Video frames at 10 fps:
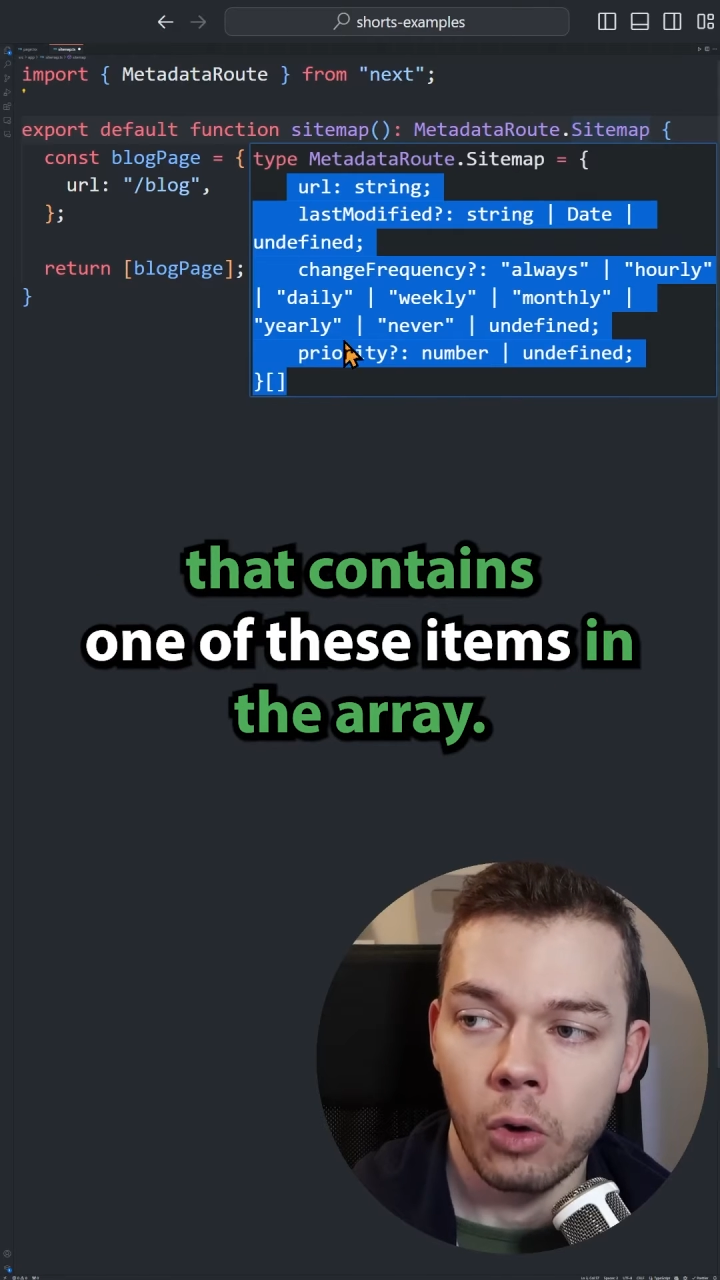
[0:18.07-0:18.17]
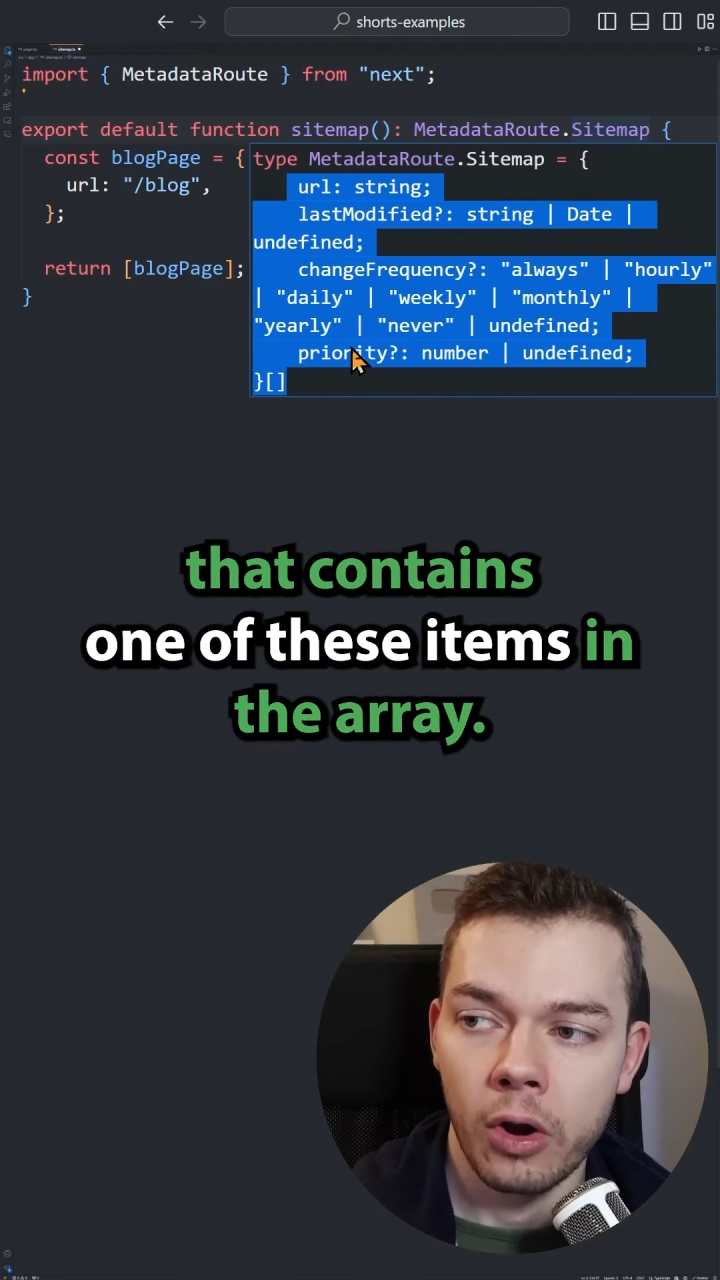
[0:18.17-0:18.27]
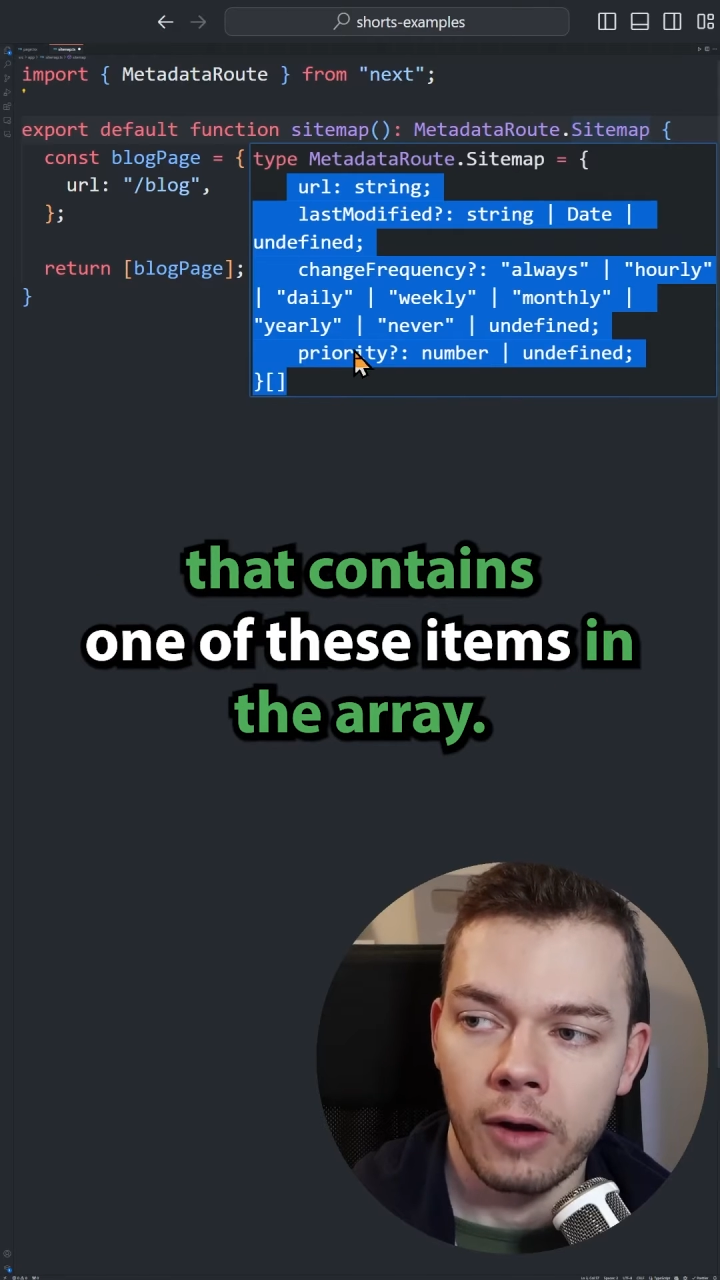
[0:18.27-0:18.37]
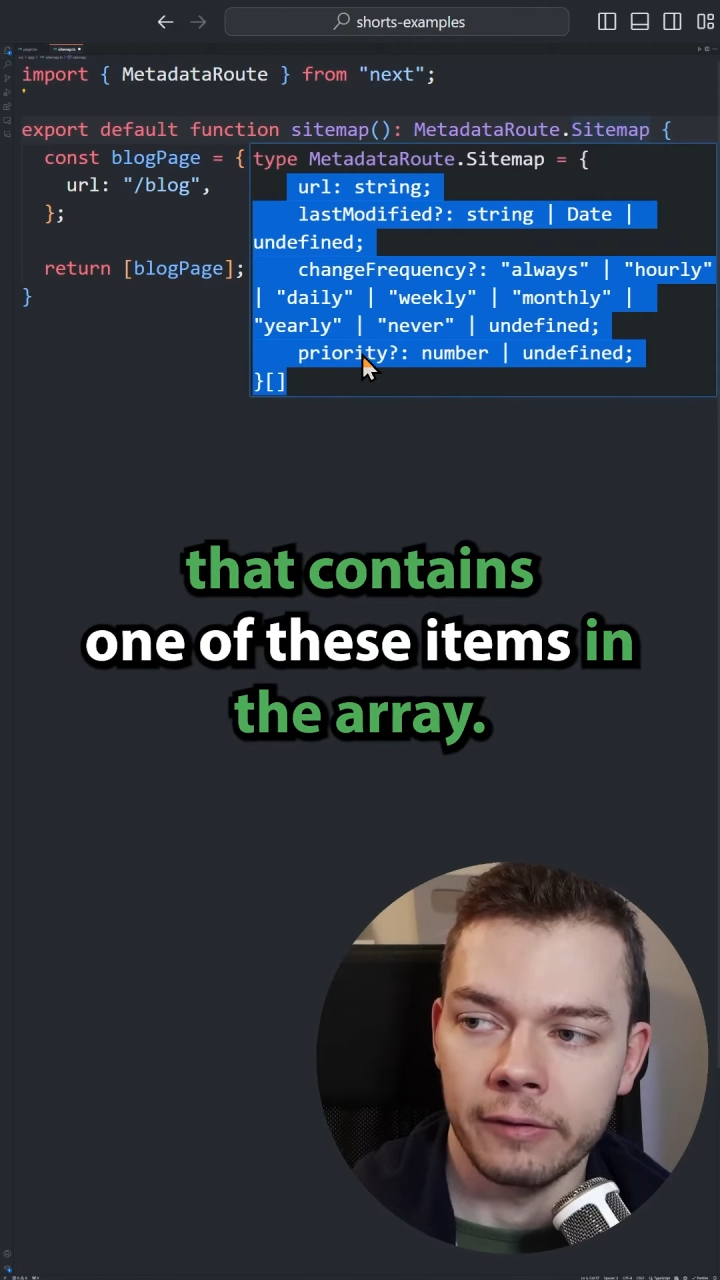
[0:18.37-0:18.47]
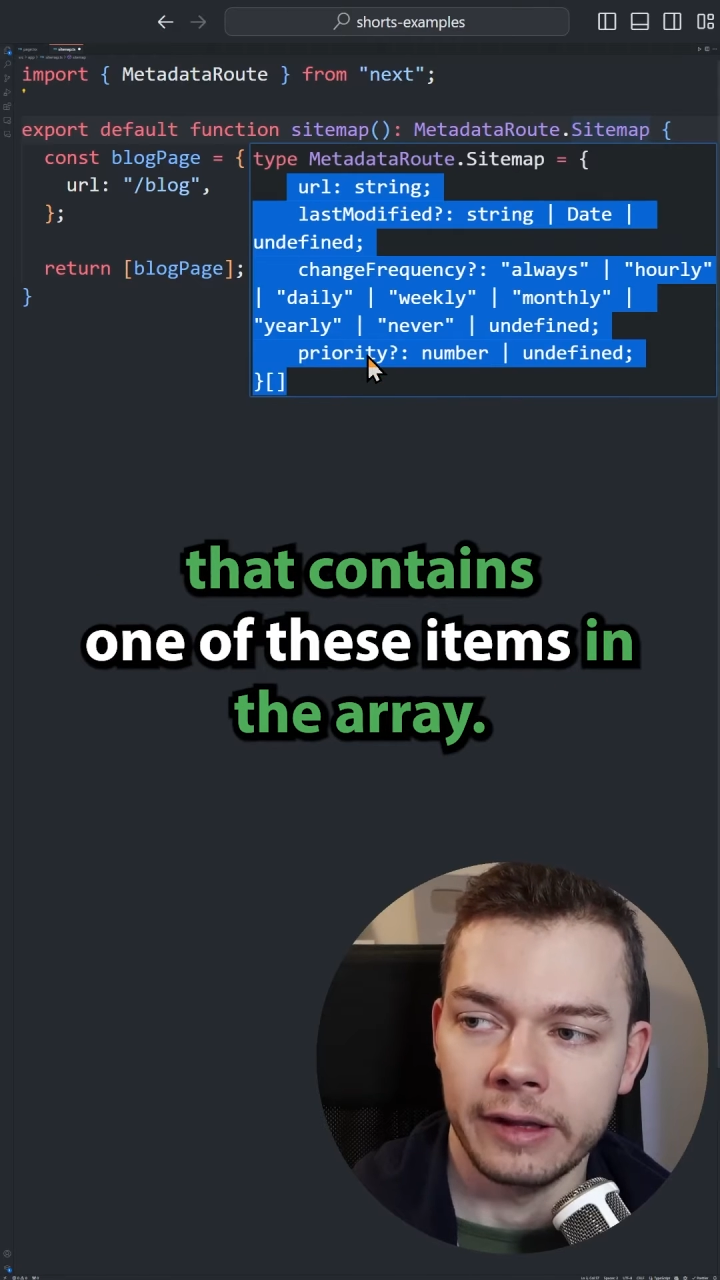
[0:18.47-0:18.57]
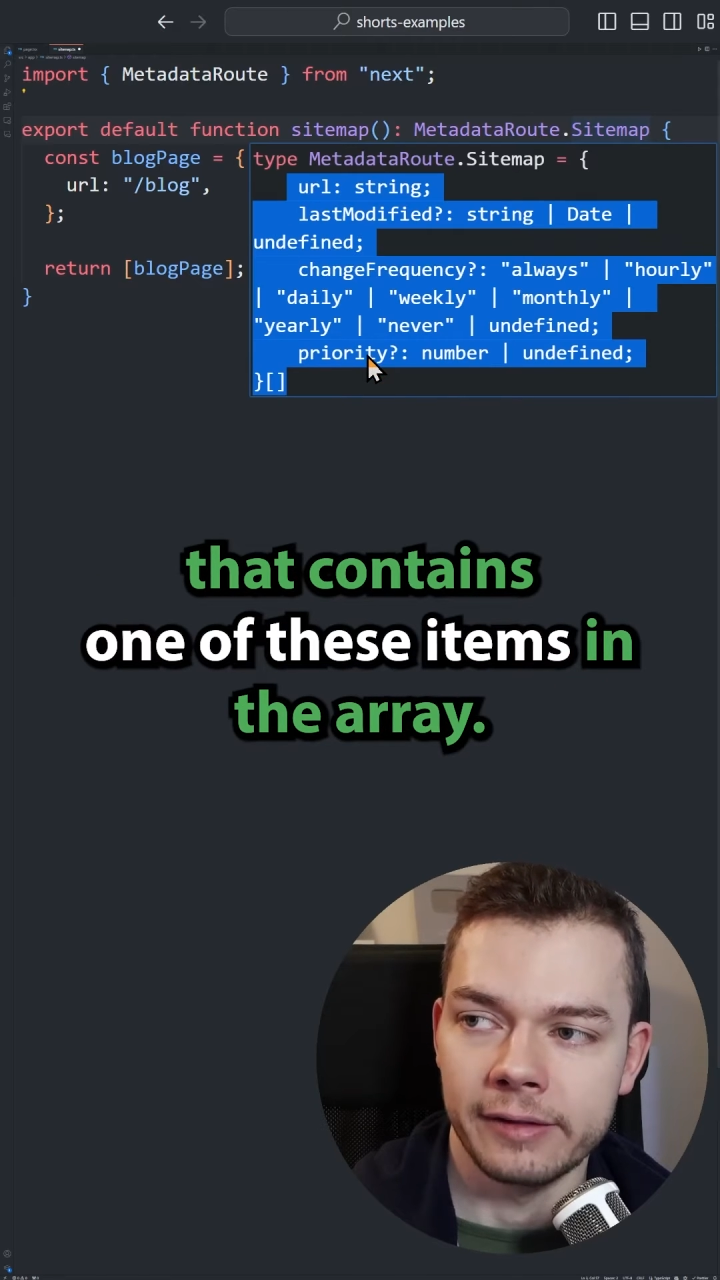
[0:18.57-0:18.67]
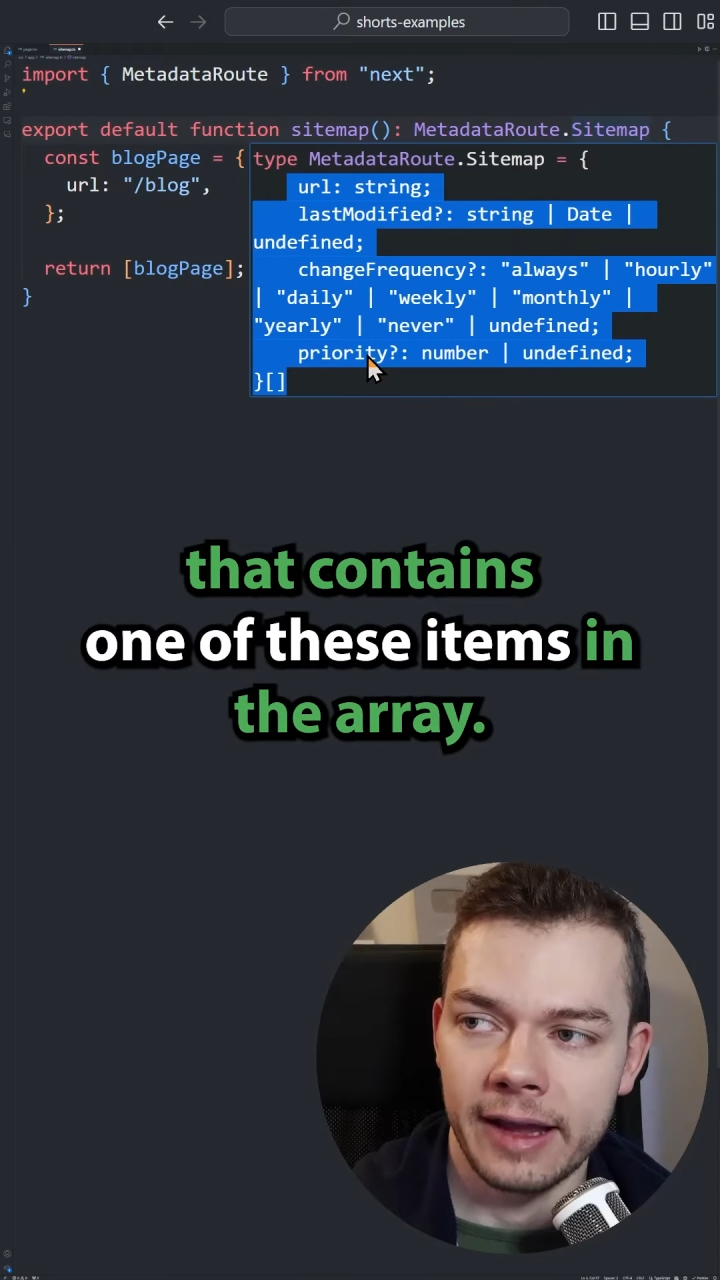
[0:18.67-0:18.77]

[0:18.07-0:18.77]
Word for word: one of these